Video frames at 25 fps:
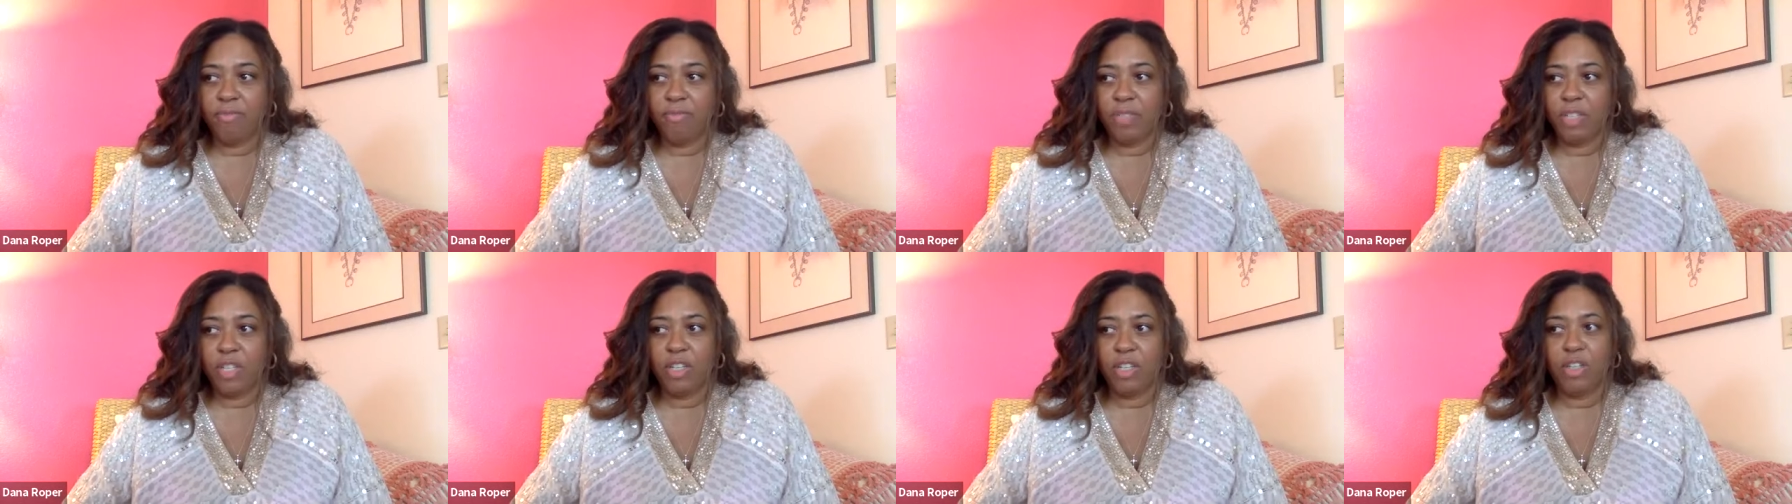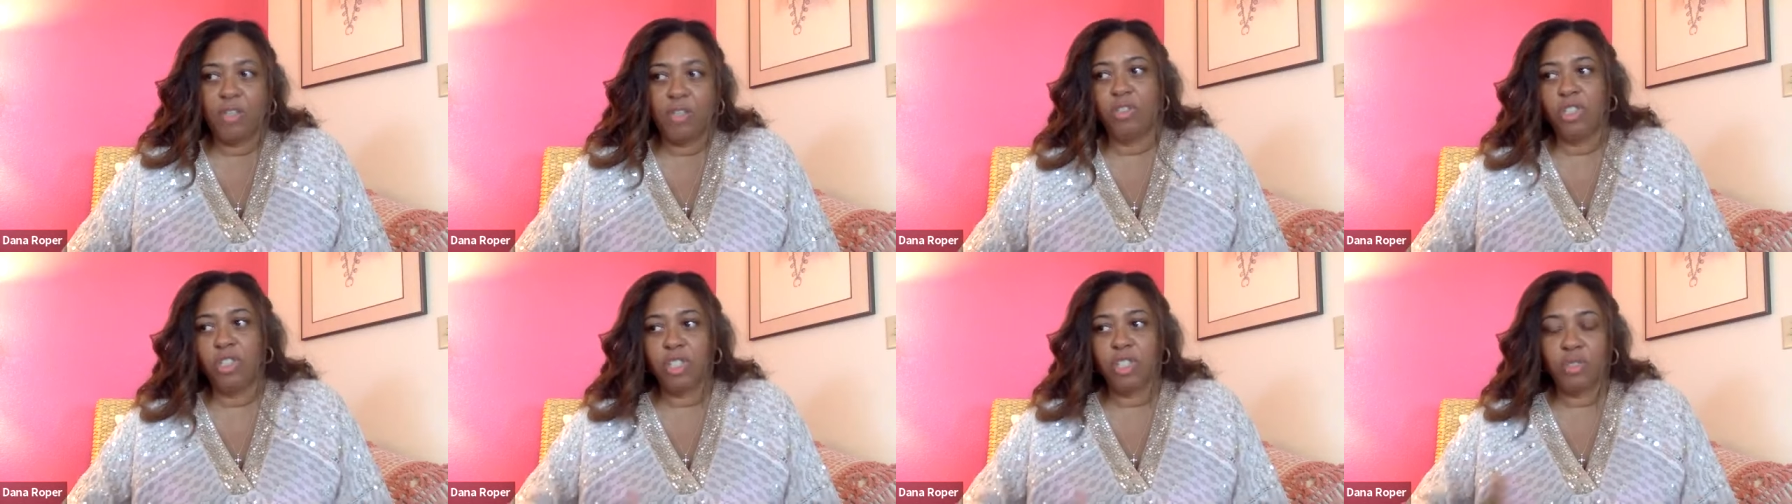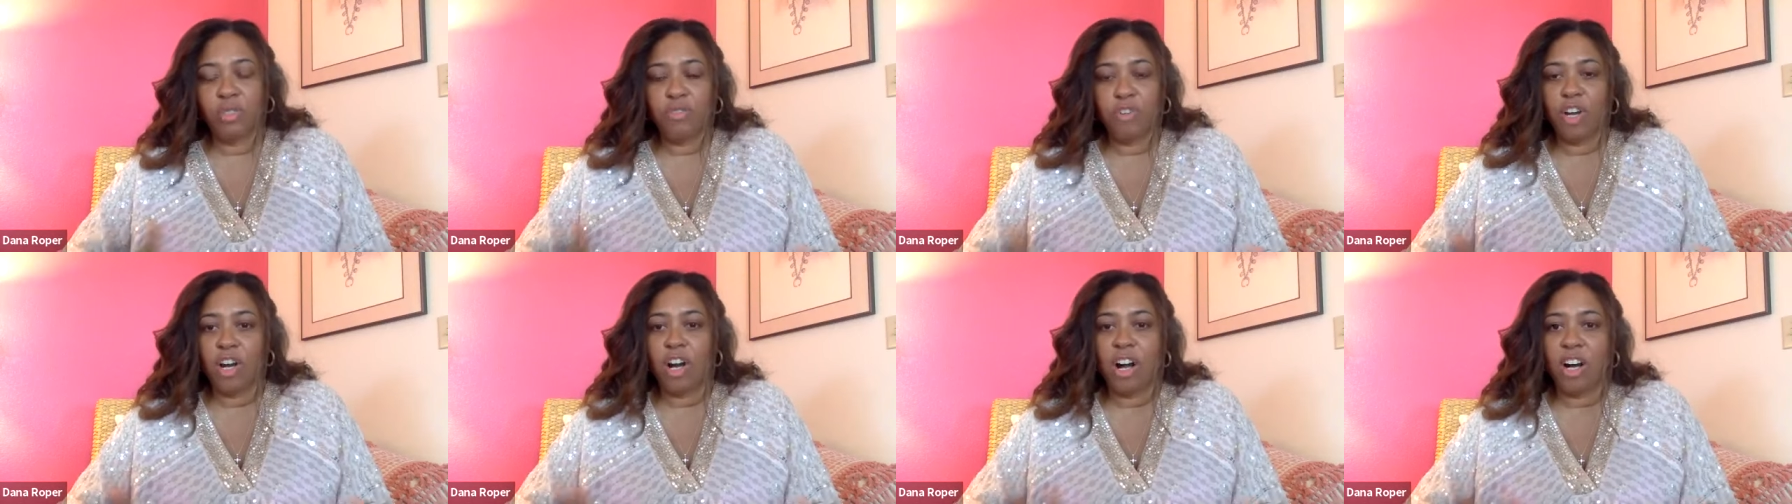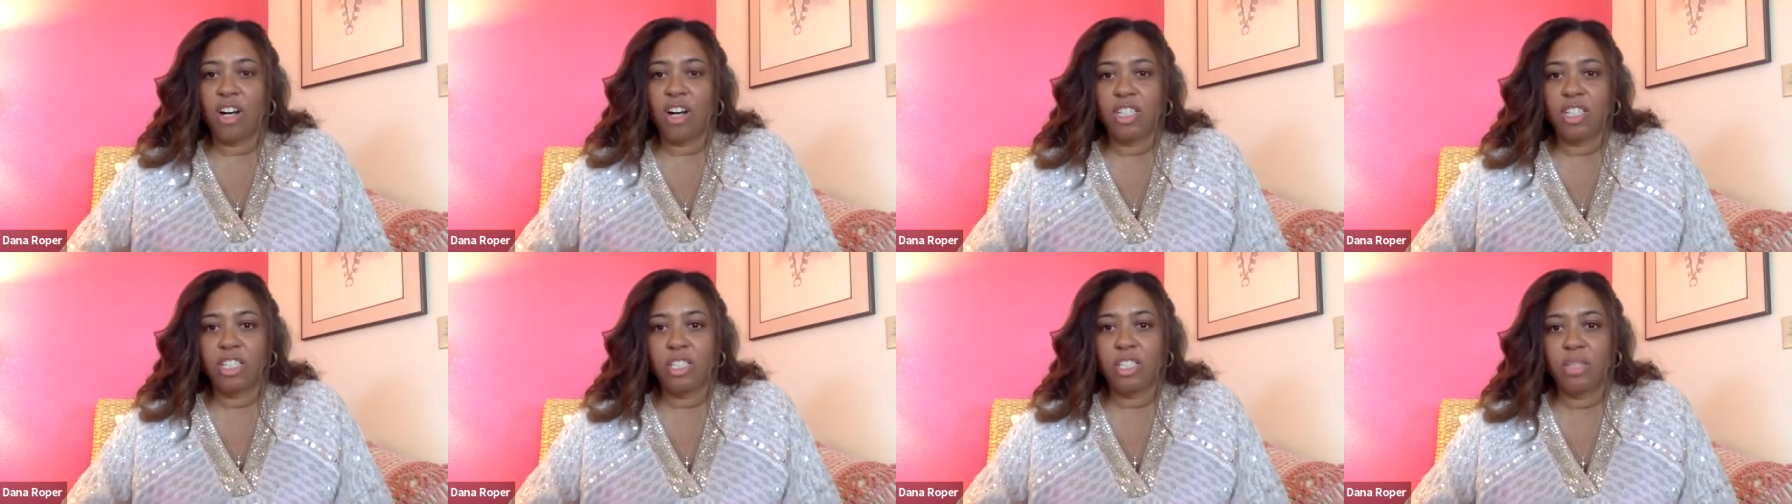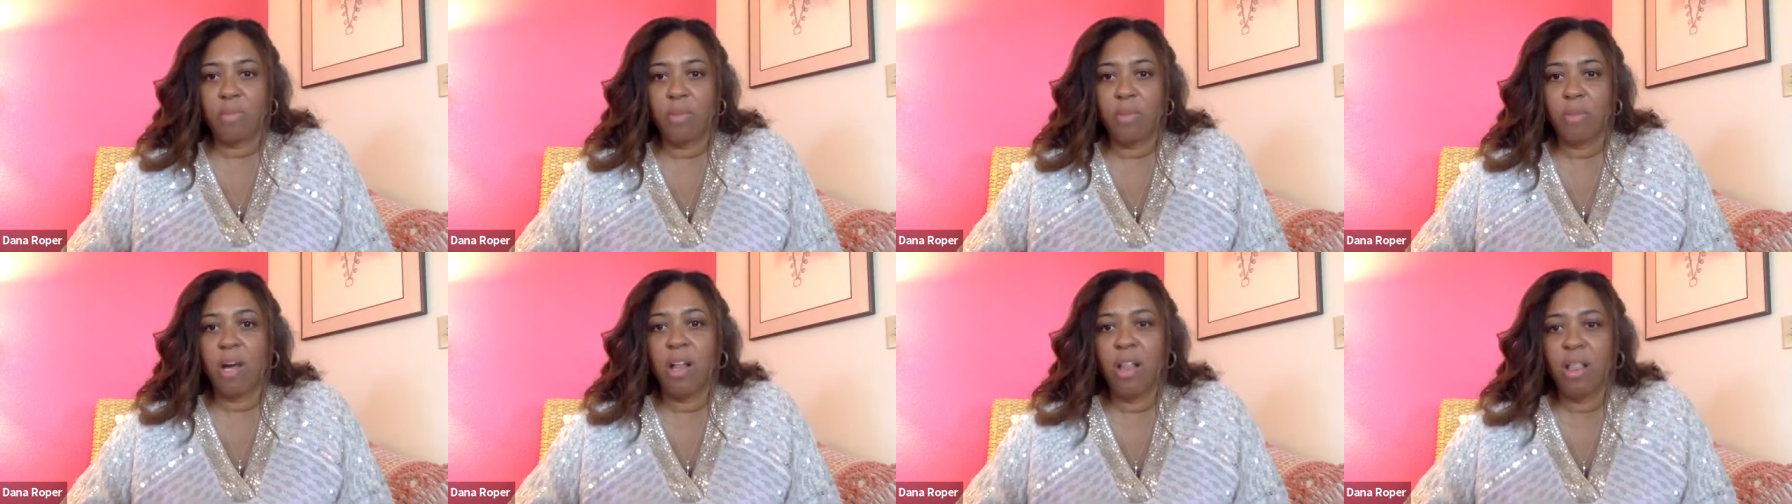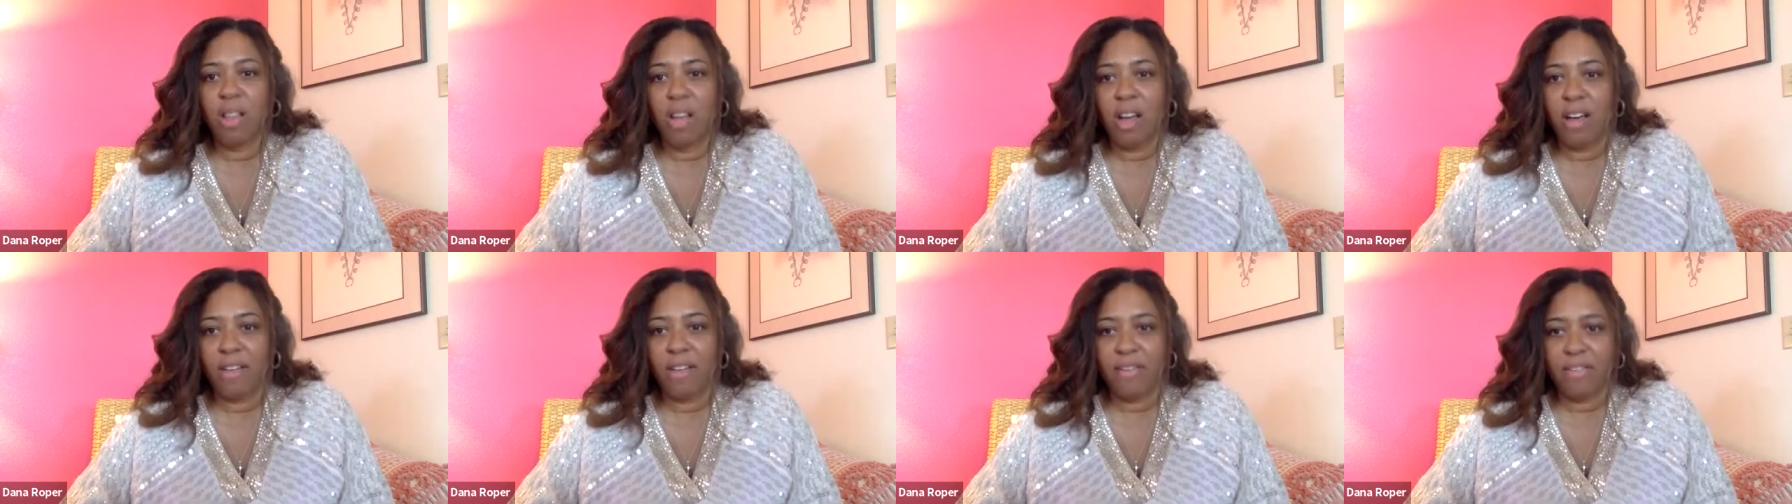you know, just for our small
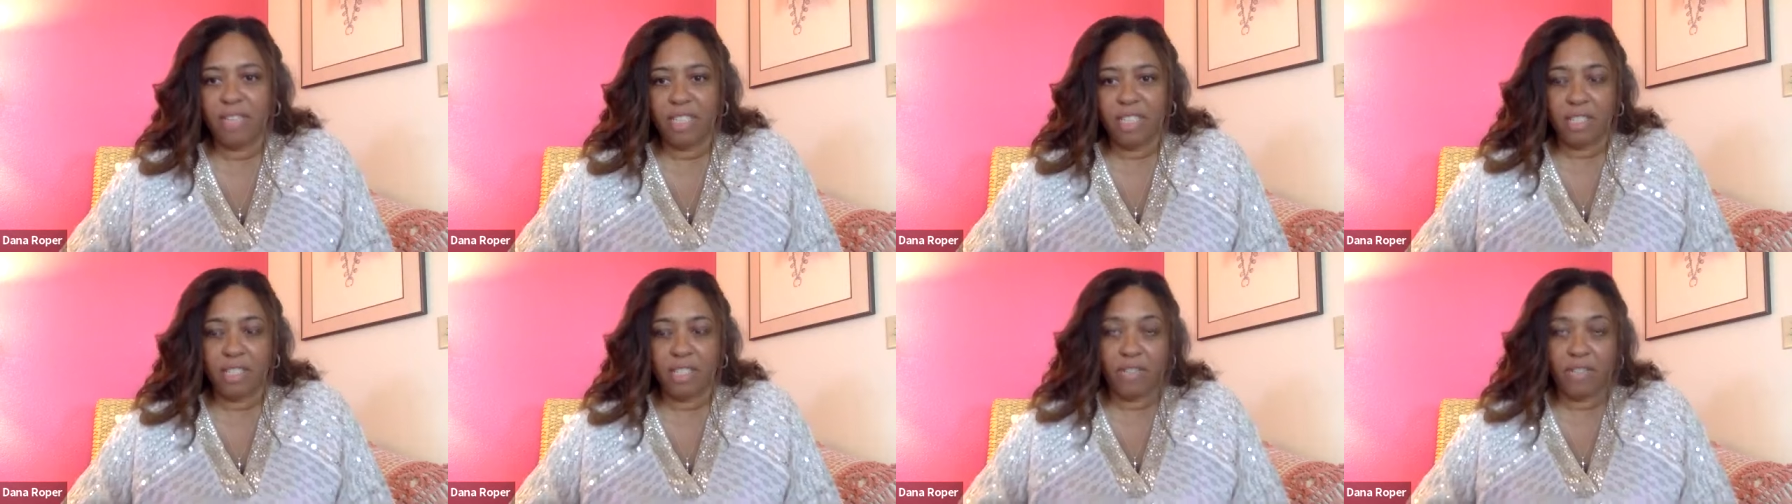office.